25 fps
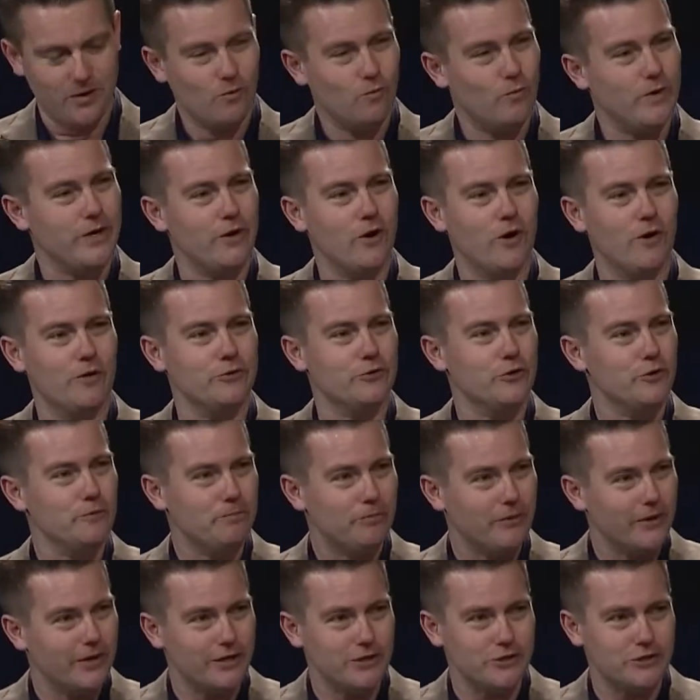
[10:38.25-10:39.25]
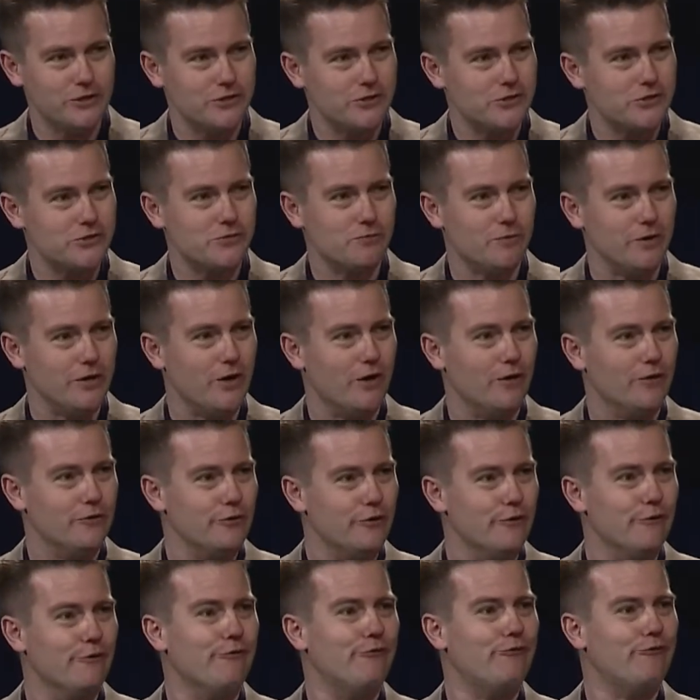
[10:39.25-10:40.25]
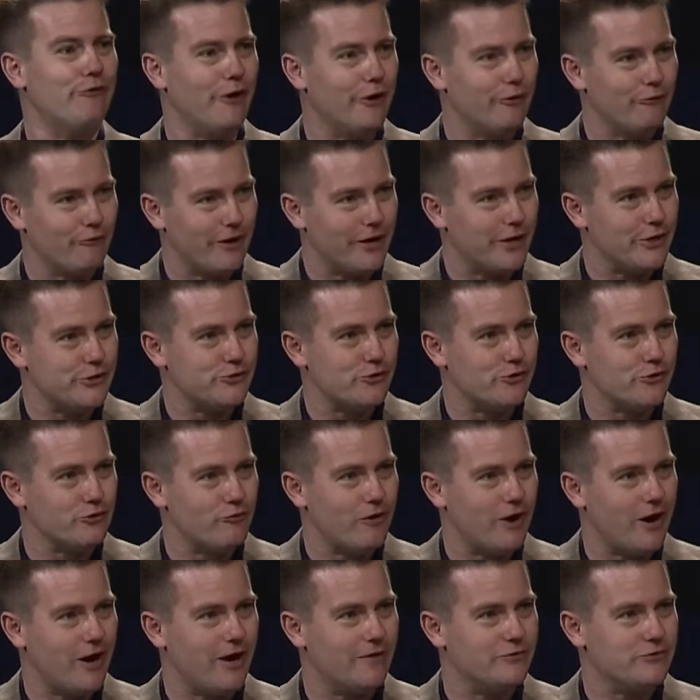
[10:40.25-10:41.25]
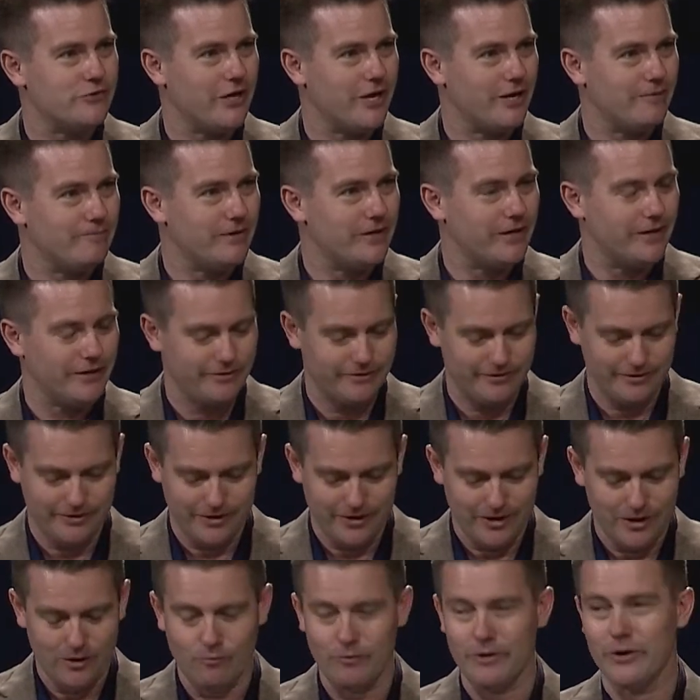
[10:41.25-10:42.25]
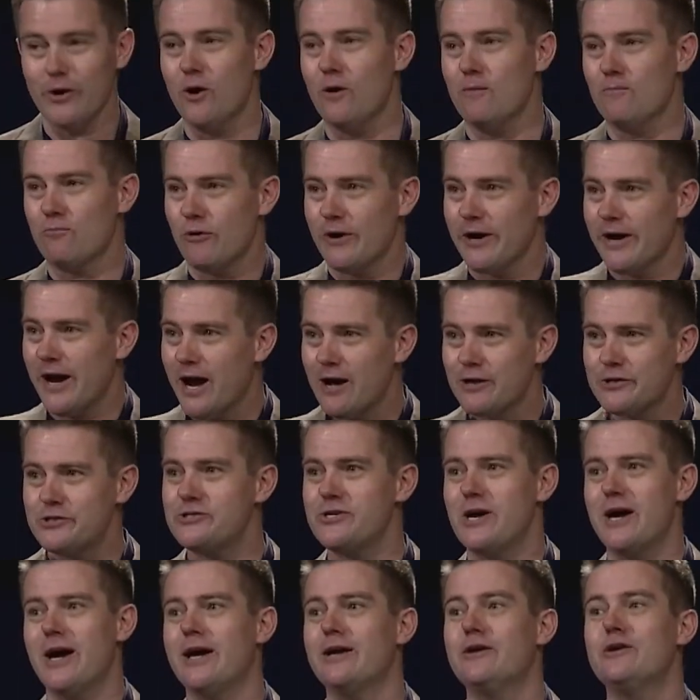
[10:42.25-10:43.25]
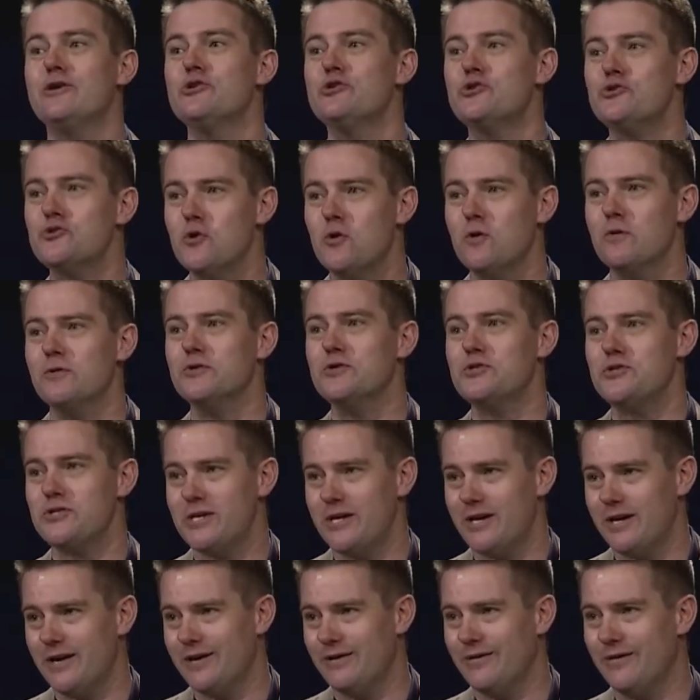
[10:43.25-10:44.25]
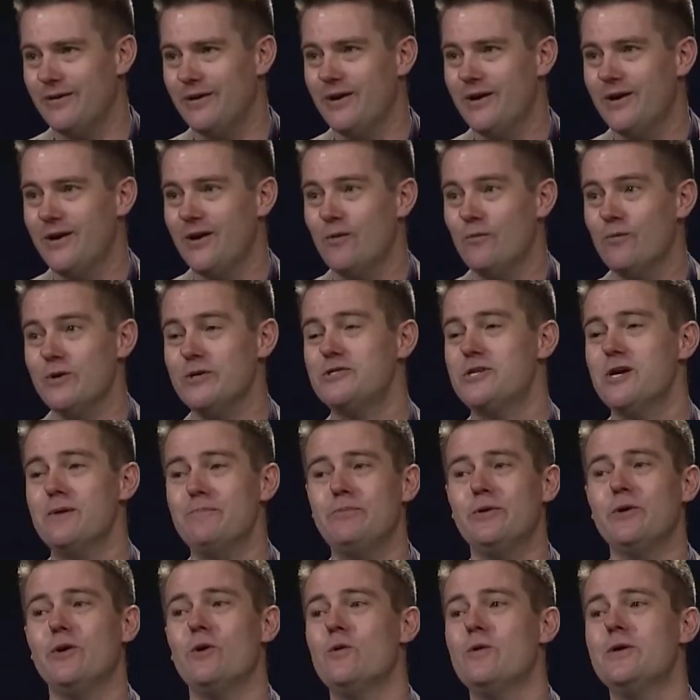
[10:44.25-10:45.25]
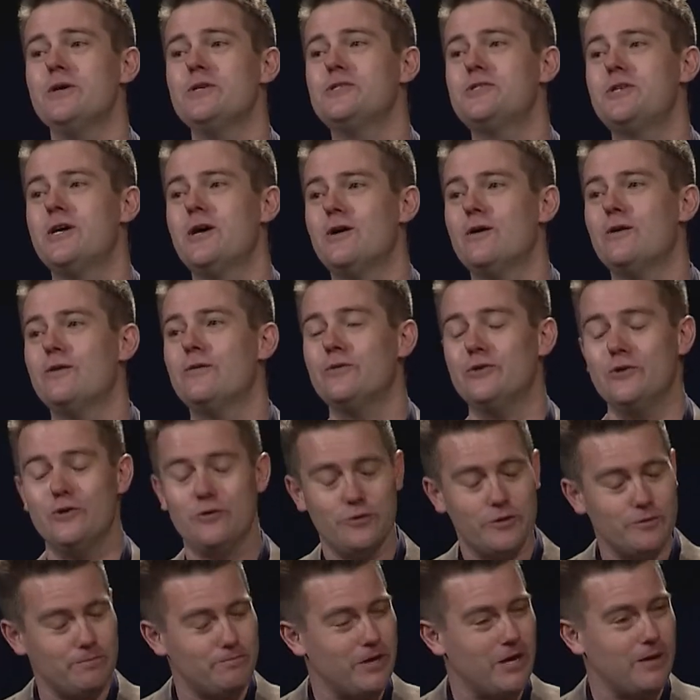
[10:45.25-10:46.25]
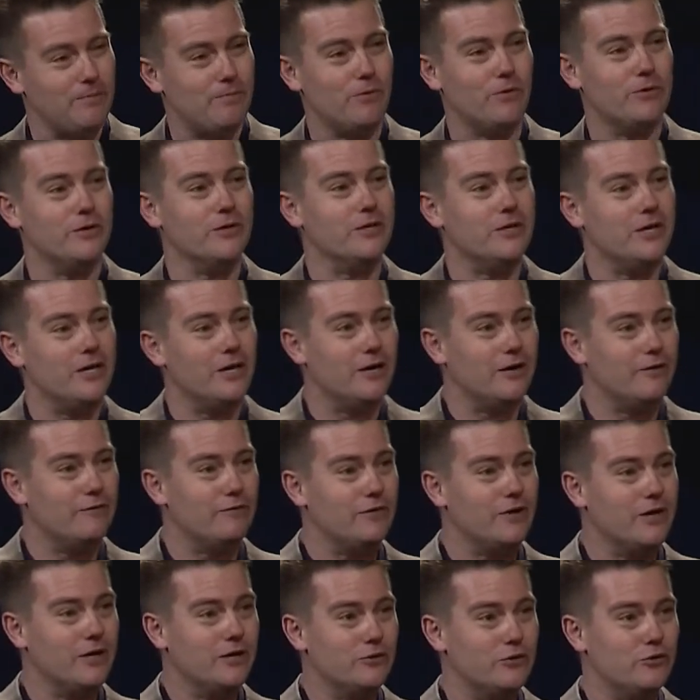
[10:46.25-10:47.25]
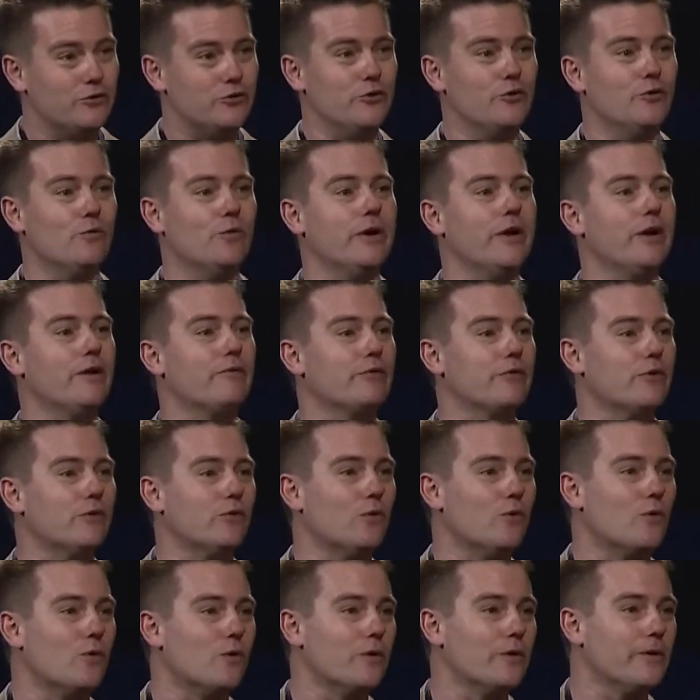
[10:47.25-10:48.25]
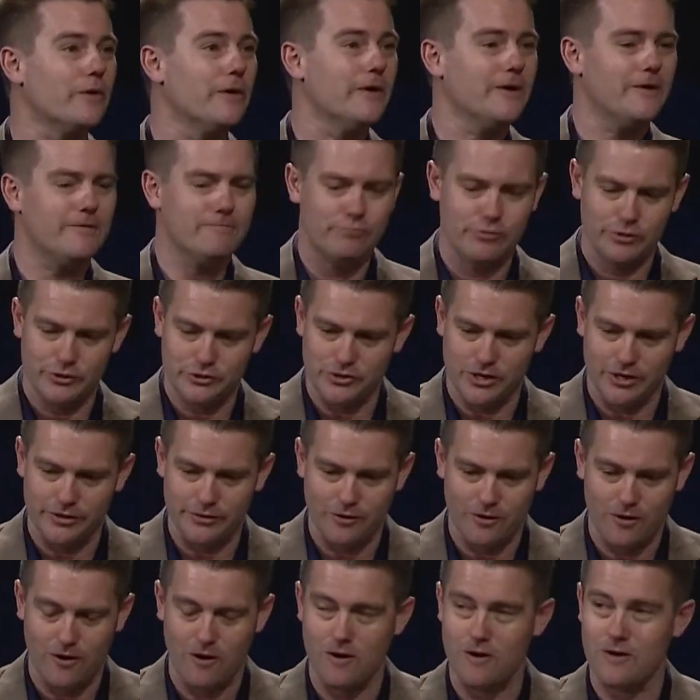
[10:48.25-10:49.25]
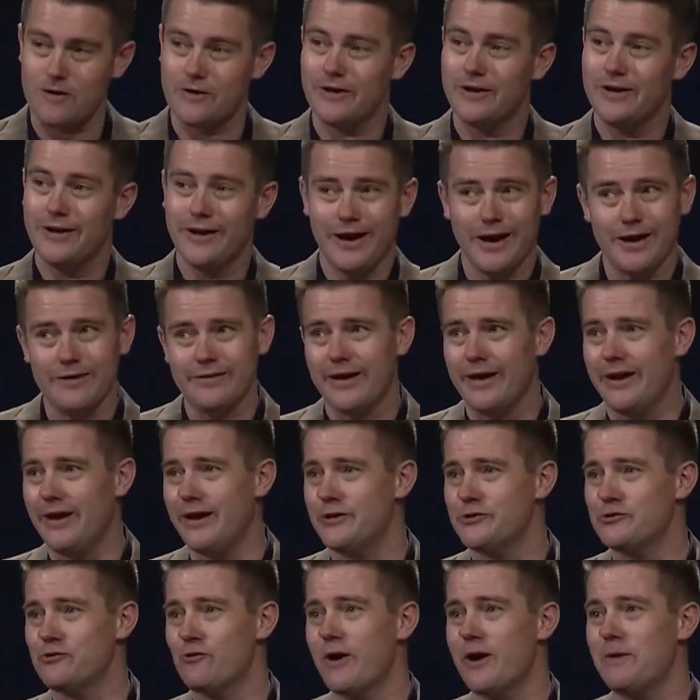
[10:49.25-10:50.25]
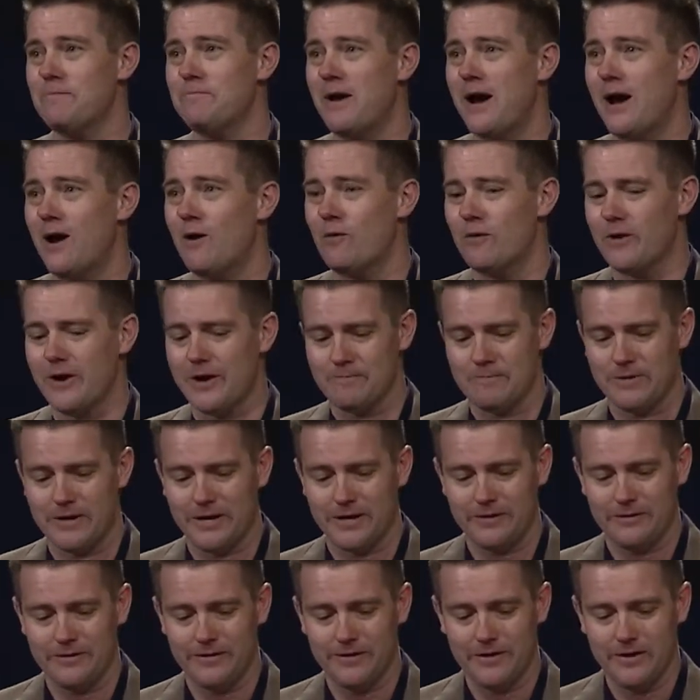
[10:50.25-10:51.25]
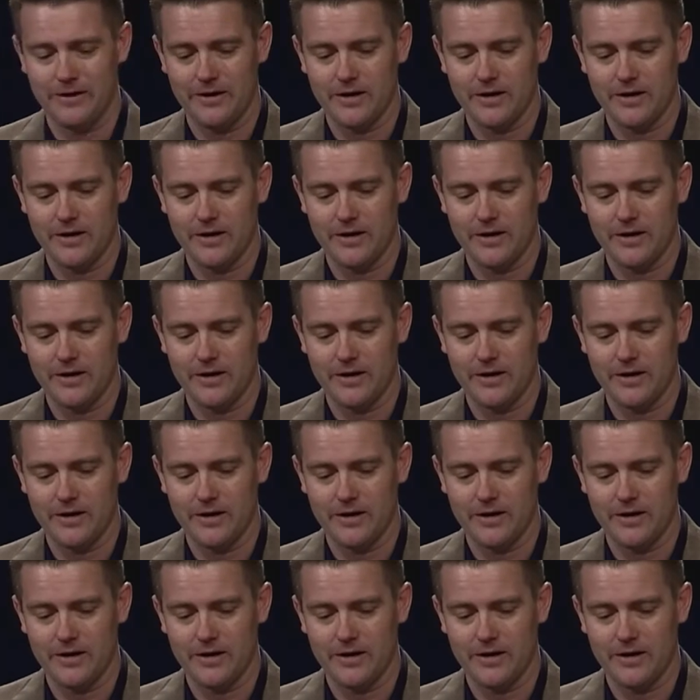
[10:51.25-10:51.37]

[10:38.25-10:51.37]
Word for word: We don't do pledges, we don't do fundraiser drives, amen. We don't bring outside consultants in. We simply always tell you, the people, to give, to do whatever the Lord puts on your heart. And that has great power. Amen.